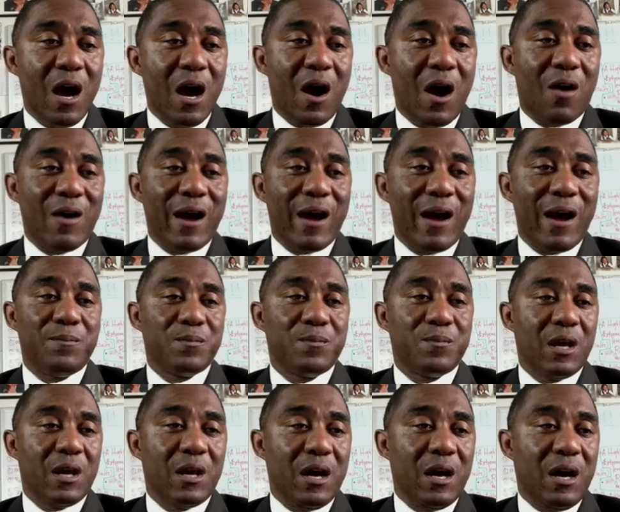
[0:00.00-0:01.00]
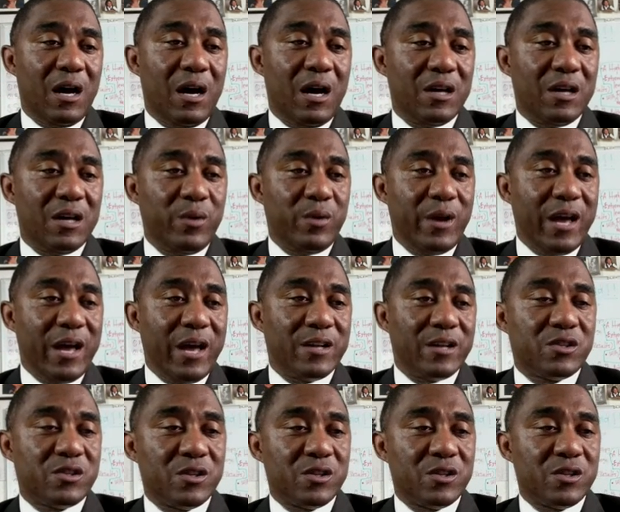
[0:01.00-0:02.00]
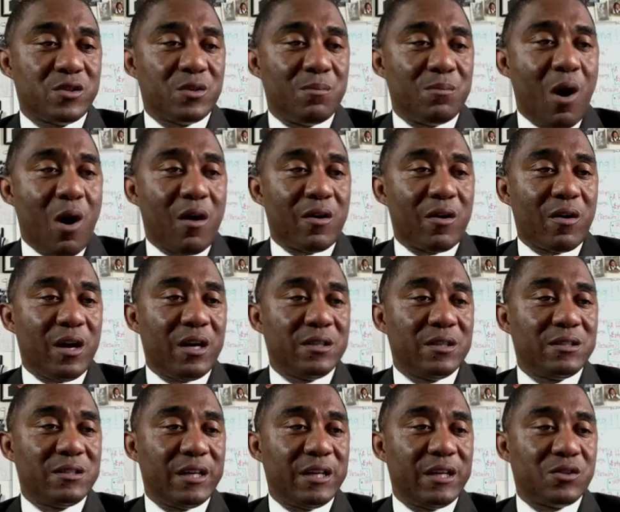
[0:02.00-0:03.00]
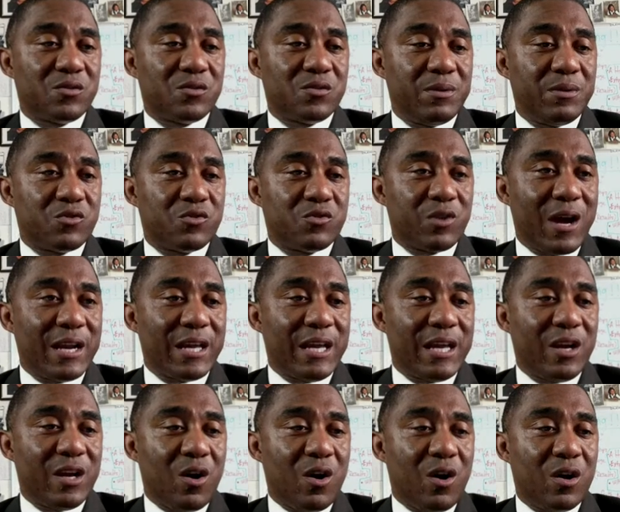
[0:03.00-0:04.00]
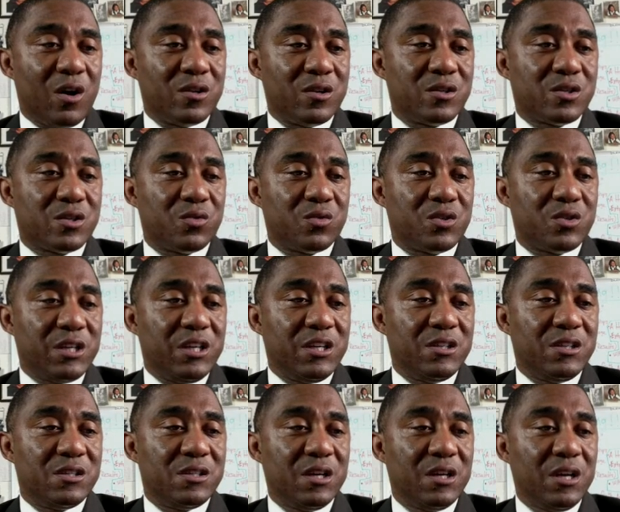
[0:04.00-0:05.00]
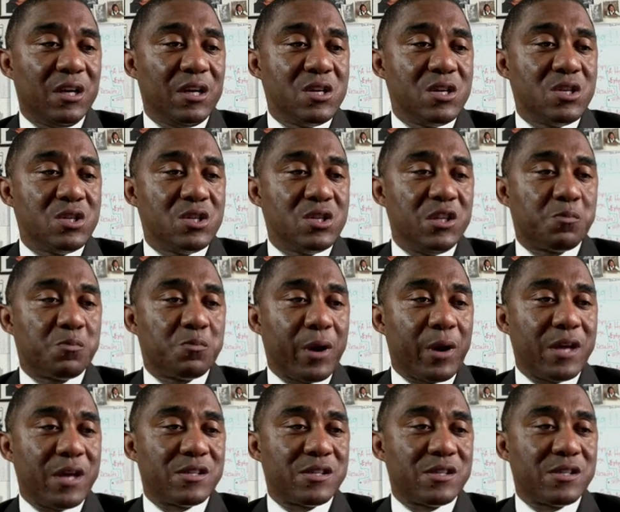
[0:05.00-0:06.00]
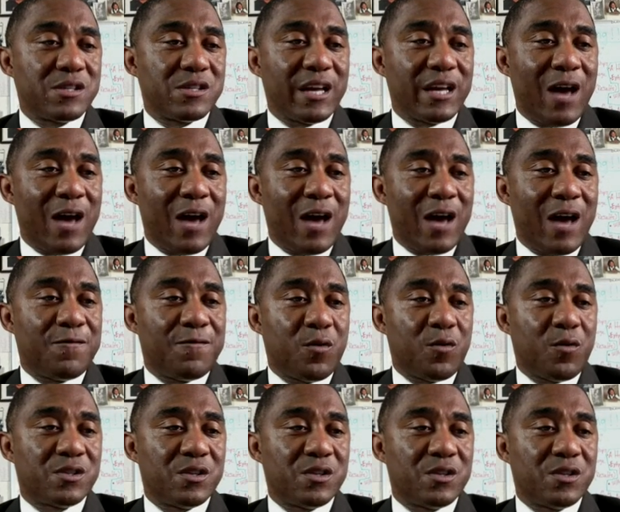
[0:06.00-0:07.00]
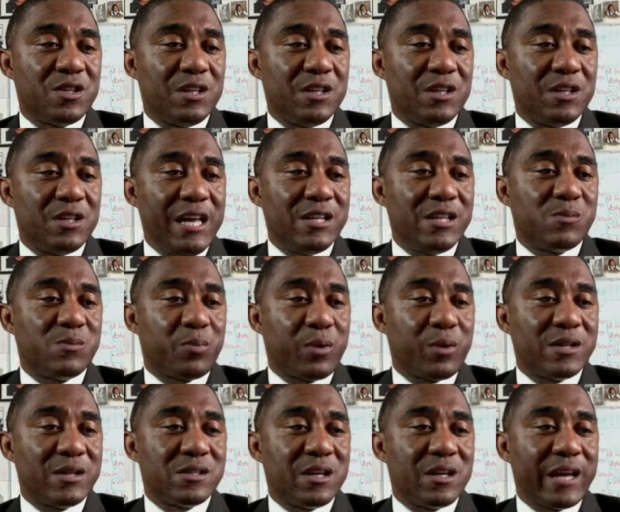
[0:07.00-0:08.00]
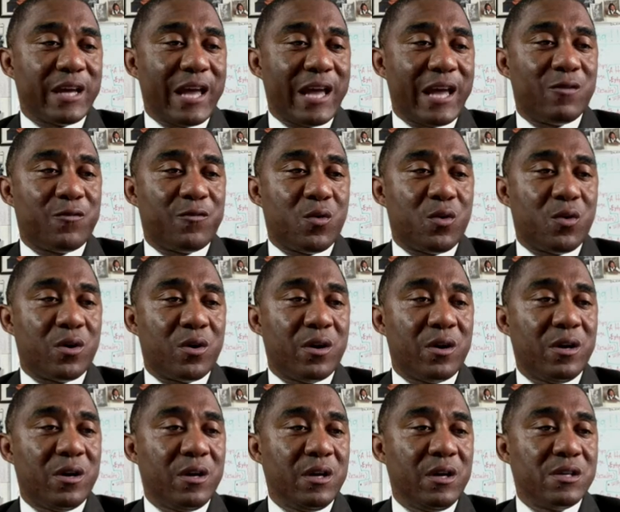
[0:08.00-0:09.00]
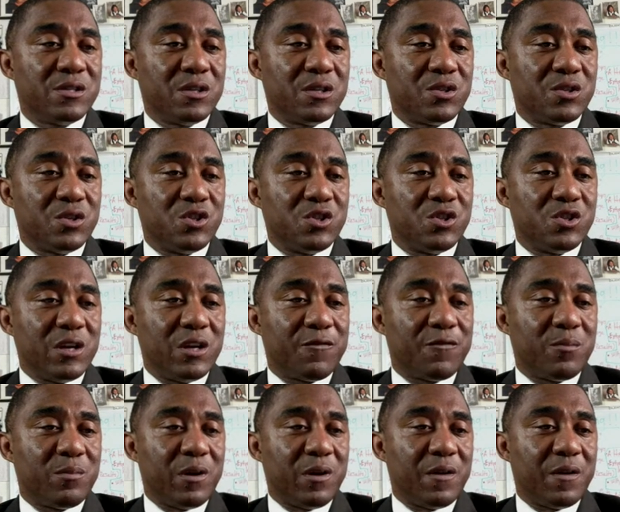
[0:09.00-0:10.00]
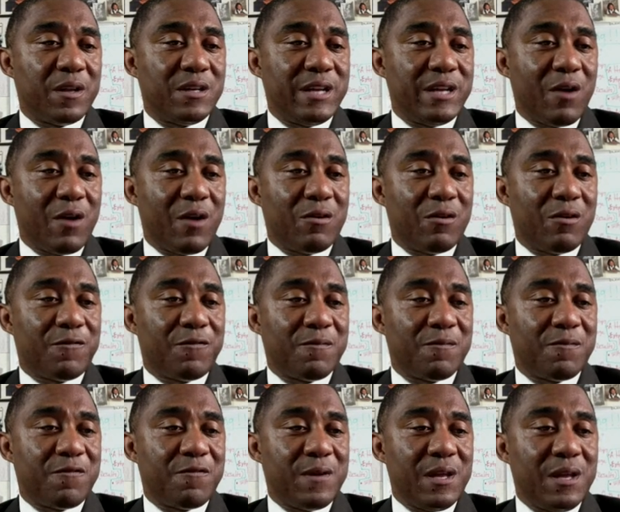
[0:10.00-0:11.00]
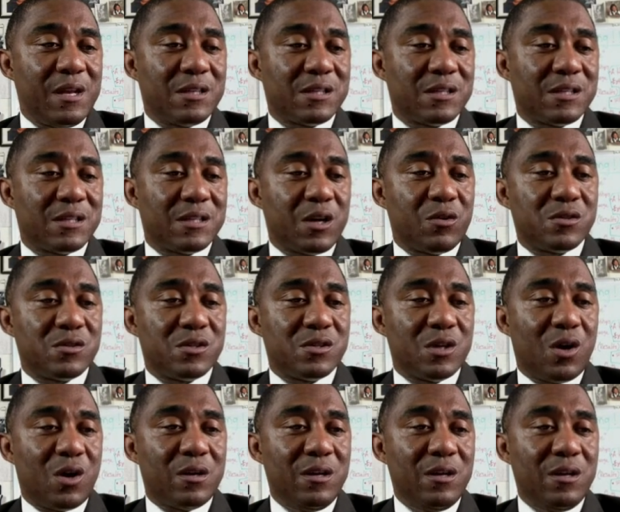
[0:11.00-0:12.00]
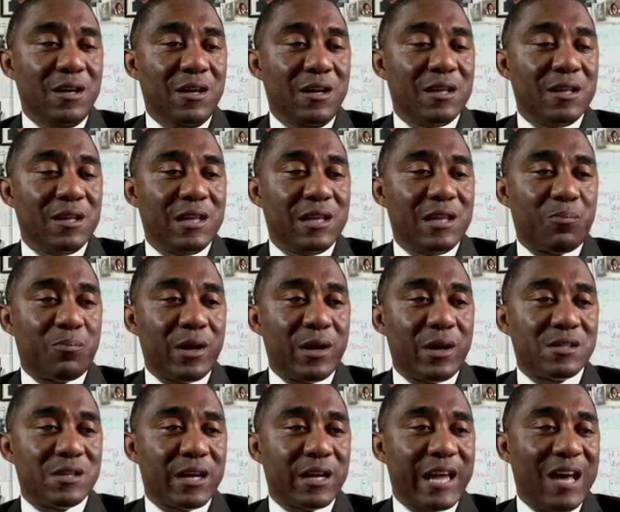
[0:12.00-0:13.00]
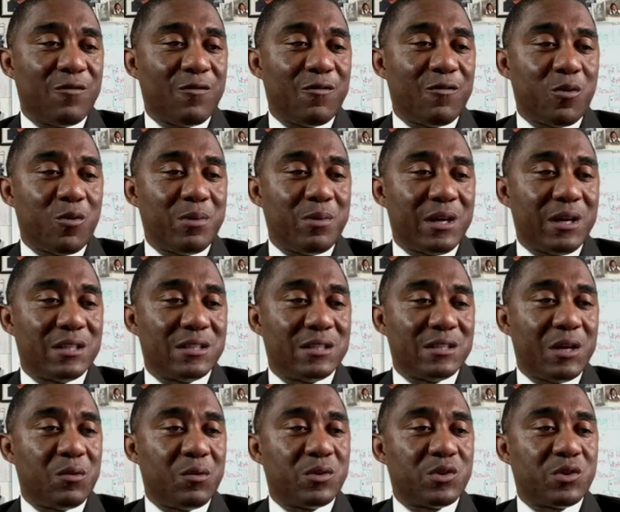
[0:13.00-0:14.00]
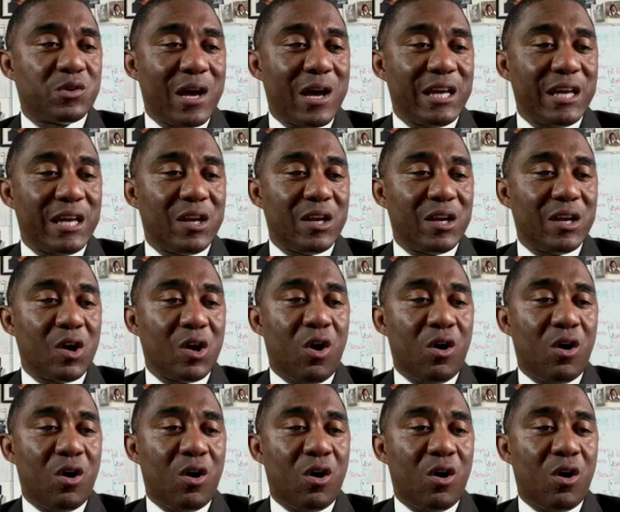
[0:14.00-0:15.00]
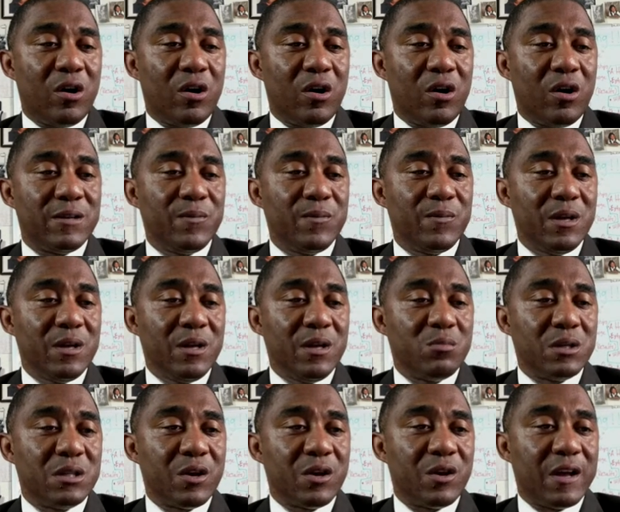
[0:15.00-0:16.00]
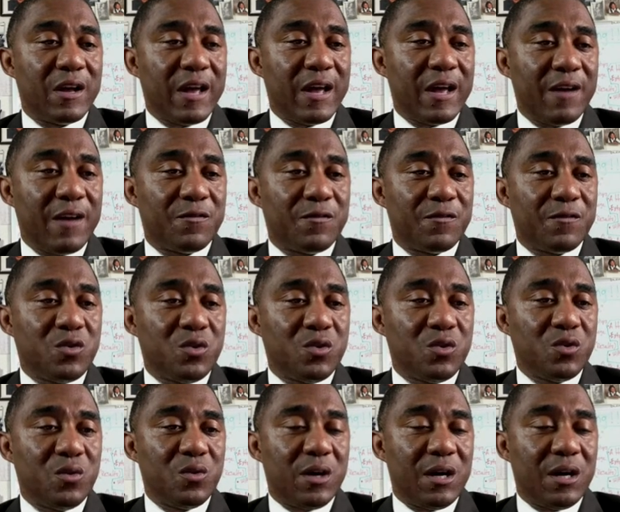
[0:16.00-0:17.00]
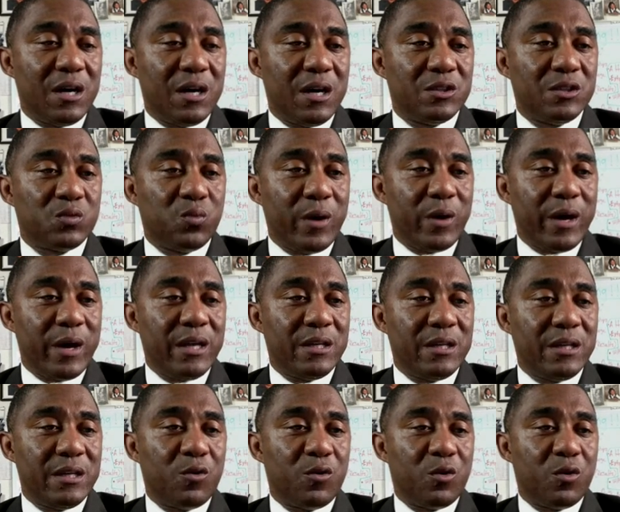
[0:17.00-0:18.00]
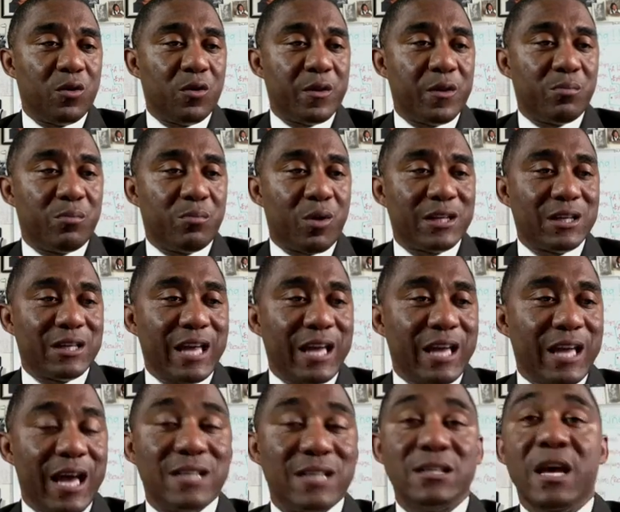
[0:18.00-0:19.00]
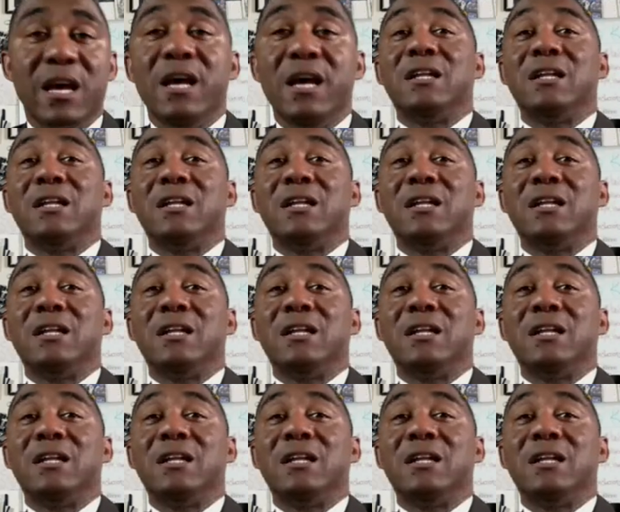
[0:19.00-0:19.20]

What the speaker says: All right. We had Sister Tamara that's been trying to get on. So she's present and accounted for. Sister Denise present and accounted for. Sister Jennifer and Brother Darren from Phoenix, Arizona. They're present and accounted for because they were trying to get on, but they're going to have to just wait for the broadcast.